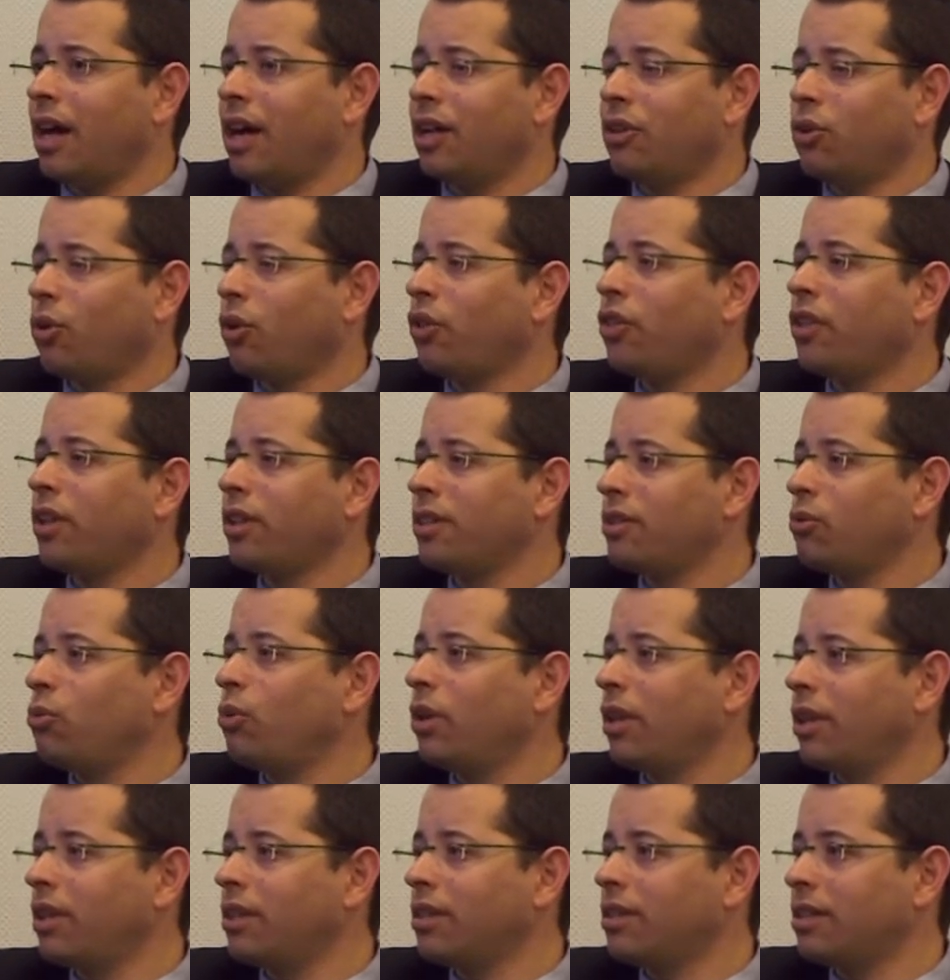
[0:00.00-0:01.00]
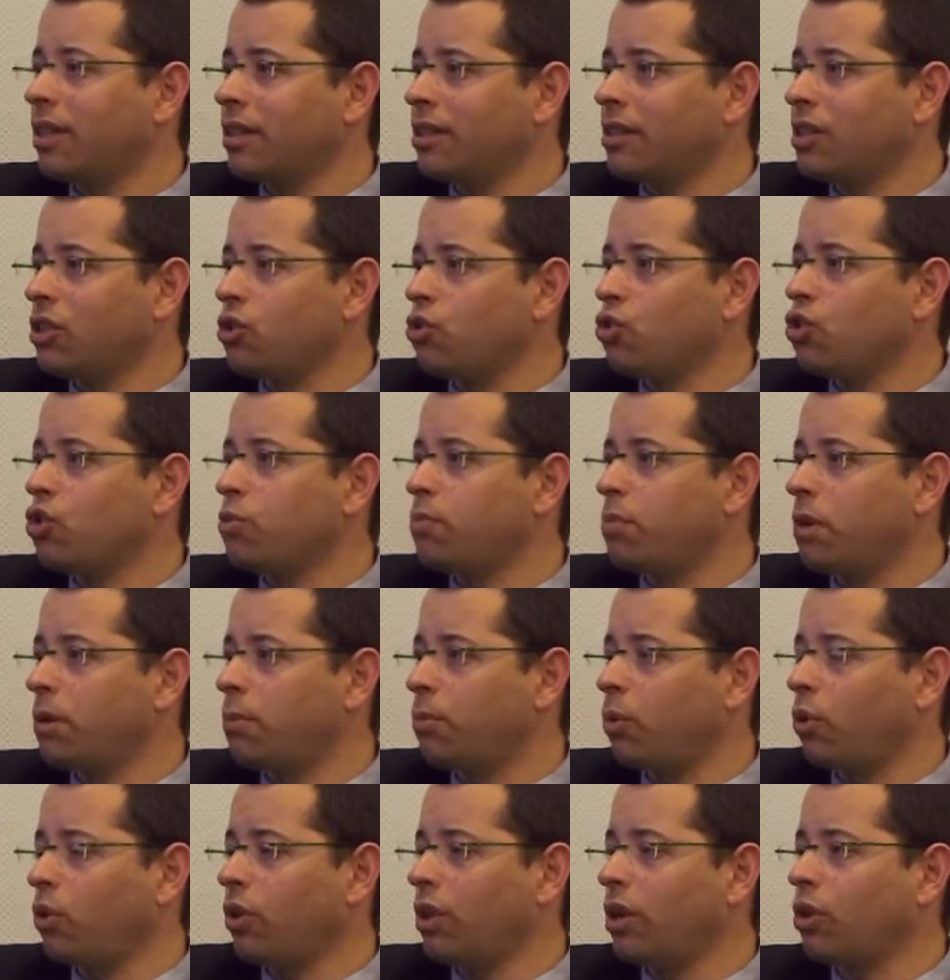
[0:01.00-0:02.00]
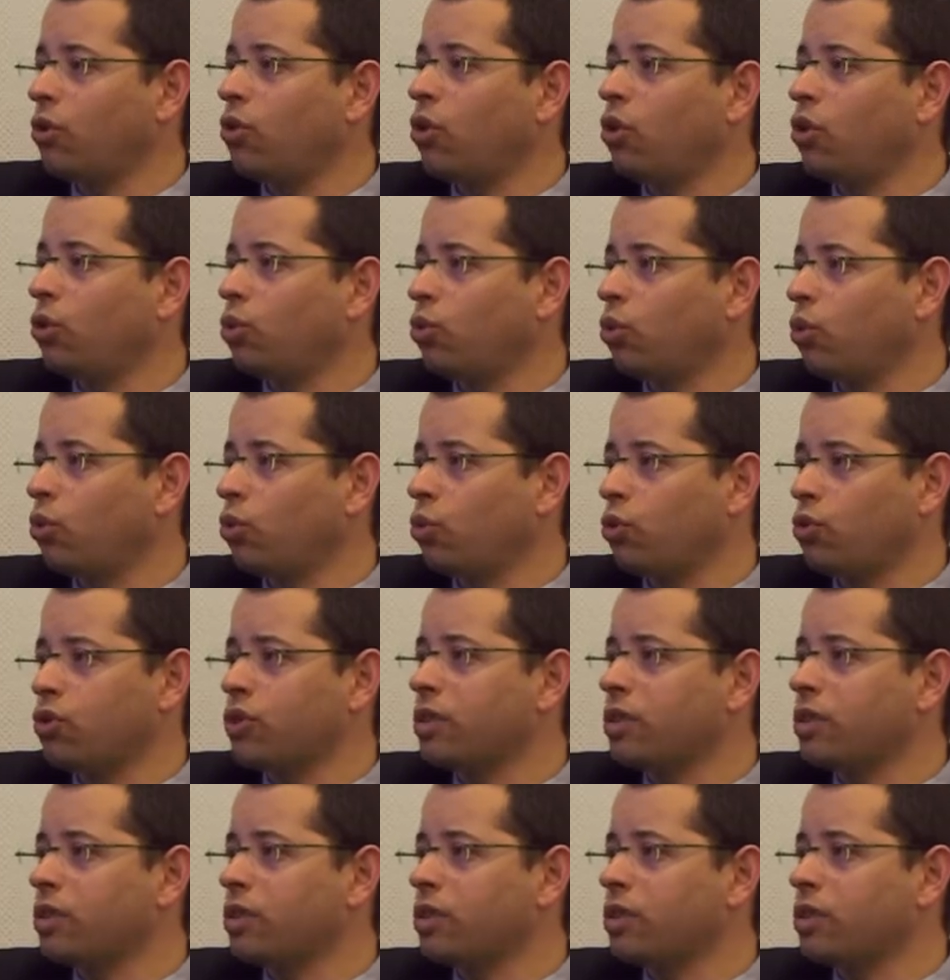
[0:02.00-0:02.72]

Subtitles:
don't think really that the Jewish people are going to